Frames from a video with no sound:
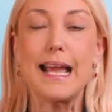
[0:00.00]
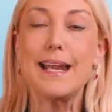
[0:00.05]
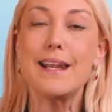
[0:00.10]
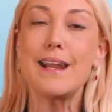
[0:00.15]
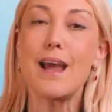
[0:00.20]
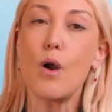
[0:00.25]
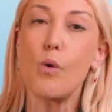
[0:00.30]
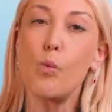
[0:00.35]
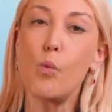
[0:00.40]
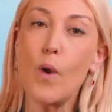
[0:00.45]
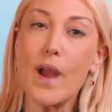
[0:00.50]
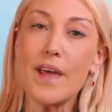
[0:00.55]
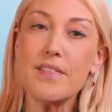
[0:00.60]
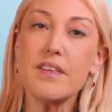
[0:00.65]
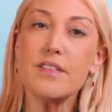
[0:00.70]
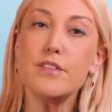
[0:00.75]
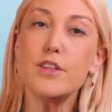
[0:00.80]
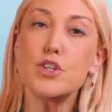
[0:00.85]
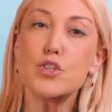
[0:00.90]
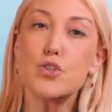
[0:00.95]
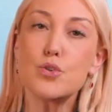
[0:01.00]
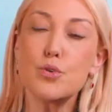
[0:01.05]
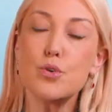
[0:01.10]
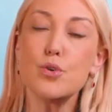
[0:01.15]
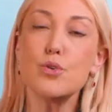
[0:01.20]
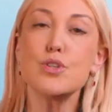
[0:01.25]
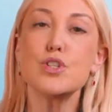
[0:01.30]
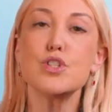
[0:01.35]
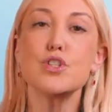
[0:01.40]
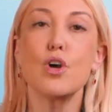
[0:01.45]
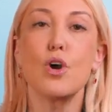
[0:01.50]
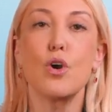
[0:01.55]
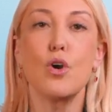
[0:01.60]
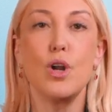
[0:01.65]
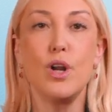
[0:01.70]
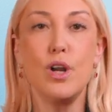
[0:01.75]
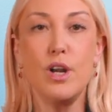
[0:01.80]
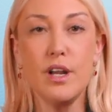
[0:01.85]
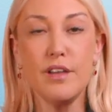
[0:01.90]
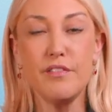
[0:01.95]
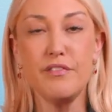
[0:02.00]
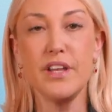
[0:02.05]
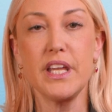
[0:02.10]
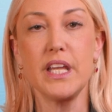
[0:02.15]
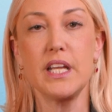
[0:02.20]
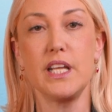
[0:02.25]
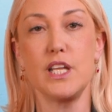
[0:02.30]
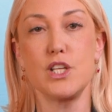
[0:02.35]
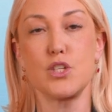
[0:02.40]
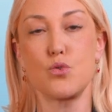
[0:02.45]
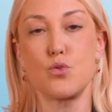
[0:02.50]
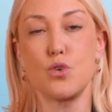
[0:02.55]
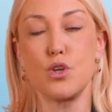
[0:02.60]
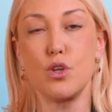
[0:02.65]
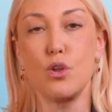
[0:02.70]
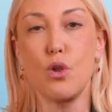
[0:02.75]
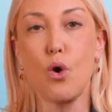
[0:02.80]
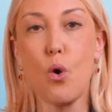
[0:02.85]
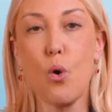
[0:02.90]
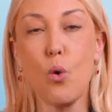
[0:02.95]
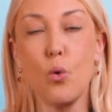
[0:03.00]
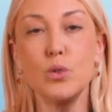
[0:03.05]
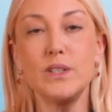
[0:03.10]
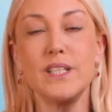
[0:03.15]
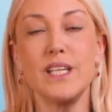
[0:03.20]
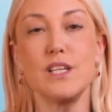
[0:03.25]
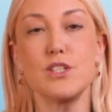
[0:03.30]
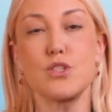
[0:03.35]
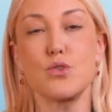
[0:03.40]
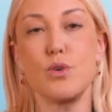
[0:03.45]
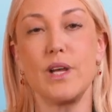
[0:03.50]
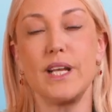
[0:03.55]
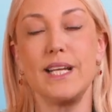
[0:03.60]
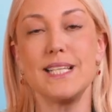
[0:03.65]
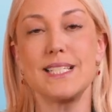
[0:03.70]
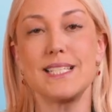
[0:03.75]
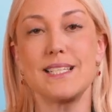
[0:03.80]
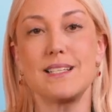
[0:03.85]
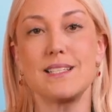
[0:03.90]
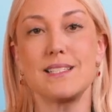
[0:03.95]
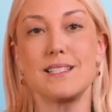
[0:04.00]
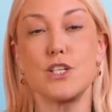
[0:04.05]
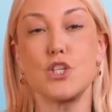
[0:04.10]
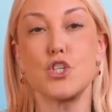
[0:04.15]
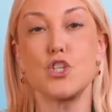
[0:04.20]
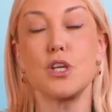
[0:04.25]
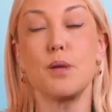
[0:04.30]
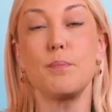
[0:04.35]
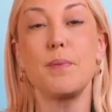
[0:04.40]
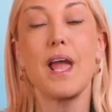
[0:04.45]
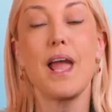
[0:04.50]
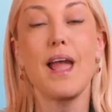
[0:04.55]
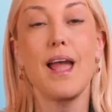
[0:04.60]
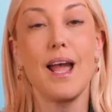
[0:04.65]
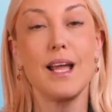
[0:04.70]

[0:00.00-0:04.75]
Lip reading: Now, whether the Druze living in Israel, holding Israeli citizenship,